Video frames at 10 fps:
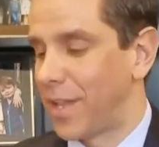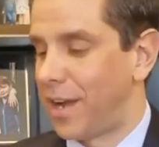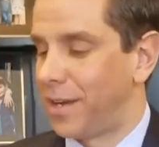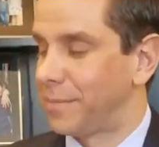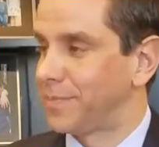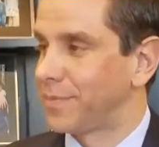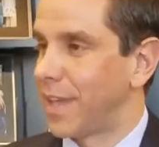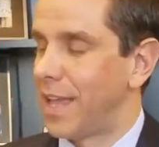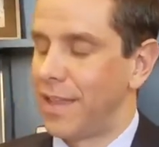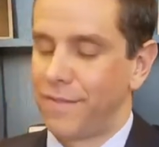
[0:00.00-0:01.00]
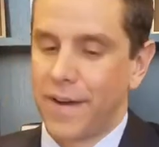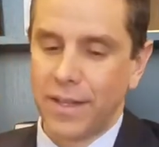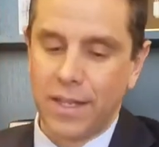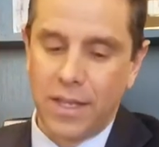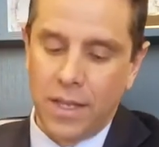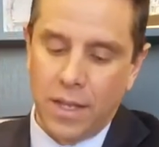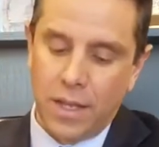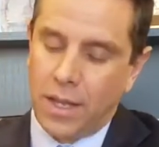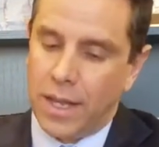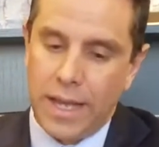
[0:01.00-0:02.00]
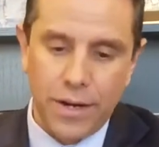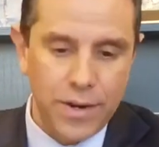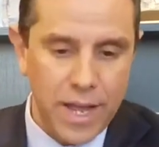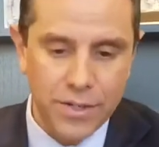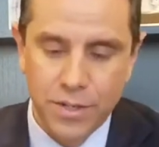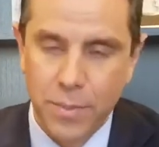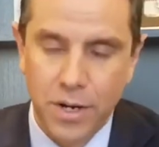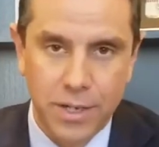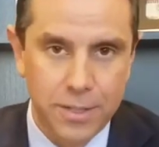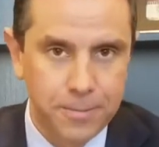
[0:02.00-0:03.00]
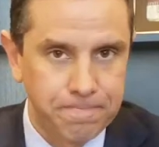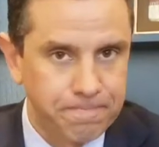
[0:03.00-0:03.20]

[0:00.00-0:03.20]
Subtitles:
And then finally, international markets.